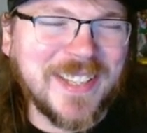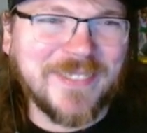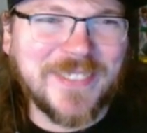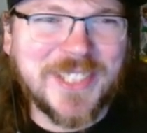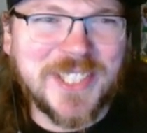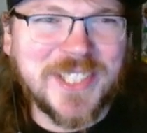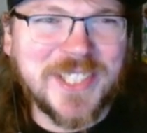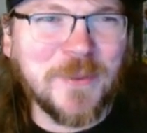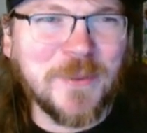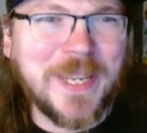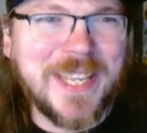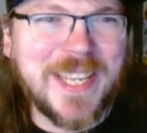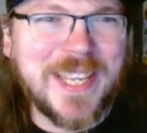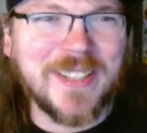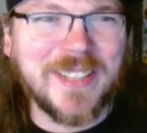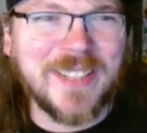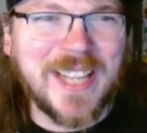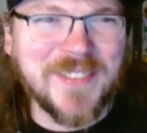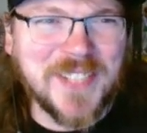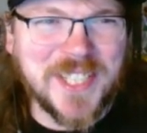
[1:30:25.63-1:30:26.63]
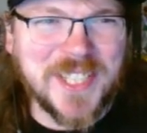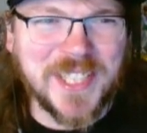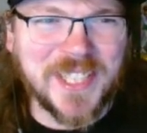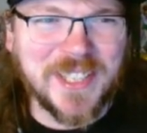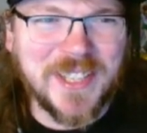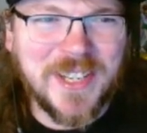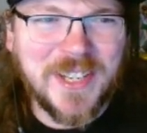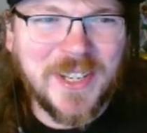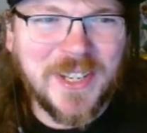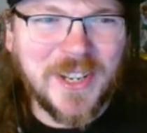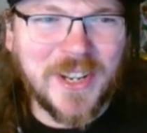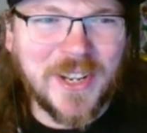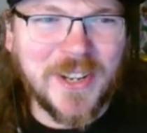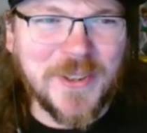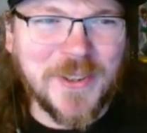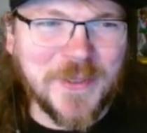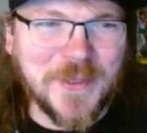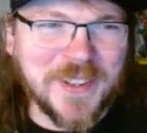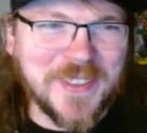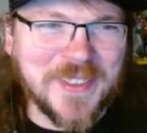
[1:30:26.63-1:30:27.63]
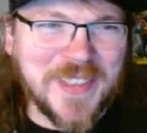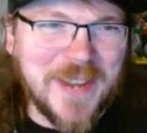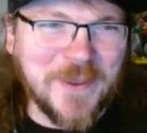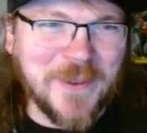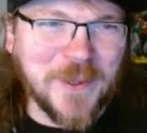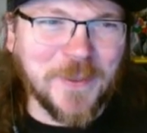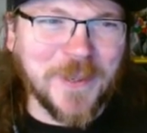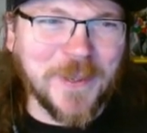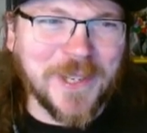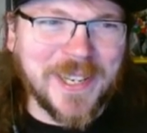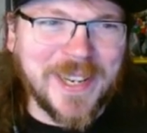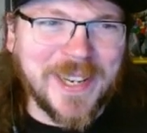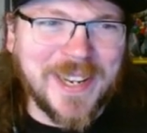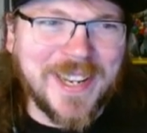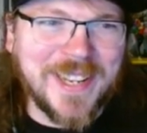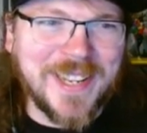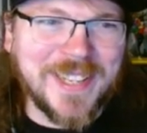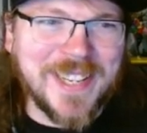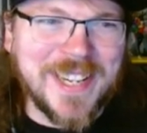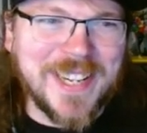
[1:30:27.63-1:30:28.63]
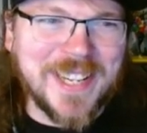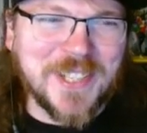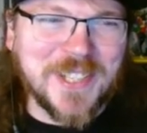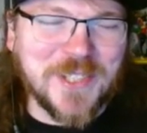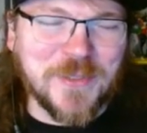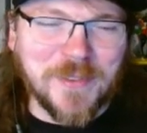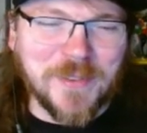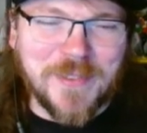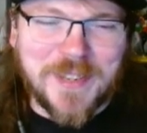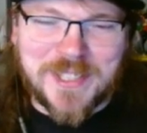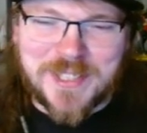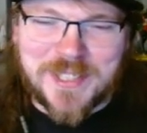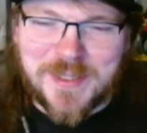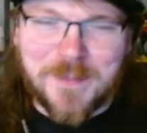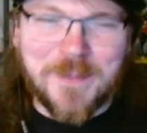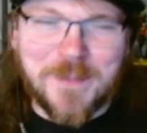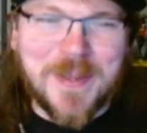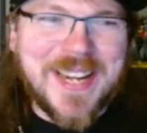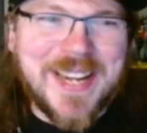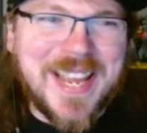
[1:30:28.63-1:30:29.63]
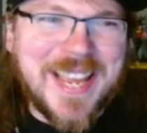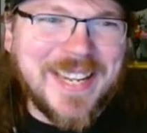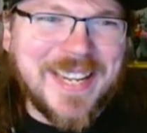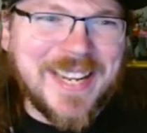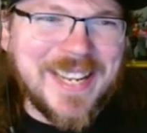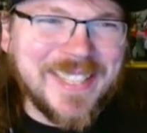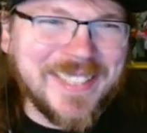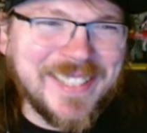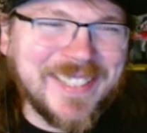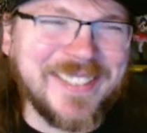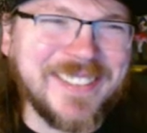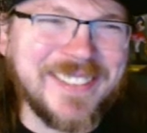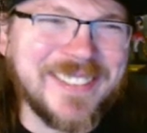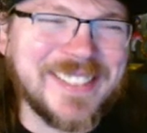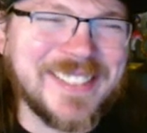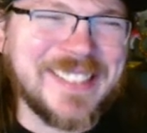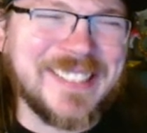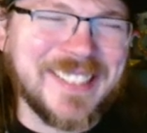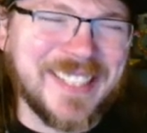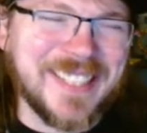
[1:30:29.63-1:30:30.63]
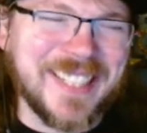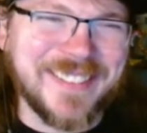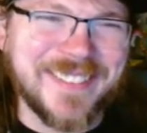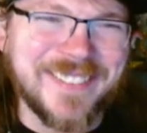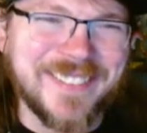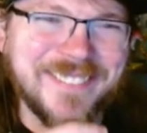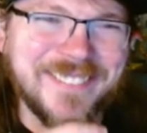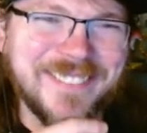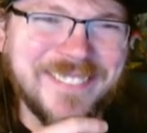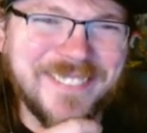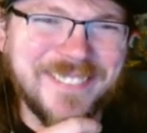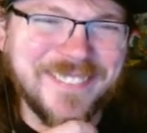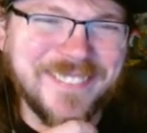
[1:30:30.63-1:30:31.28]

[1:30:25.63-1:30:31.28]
just the way he laughs, he's like, "Oh, you thought that would work, huh?" And then it just reveals banana. It's just like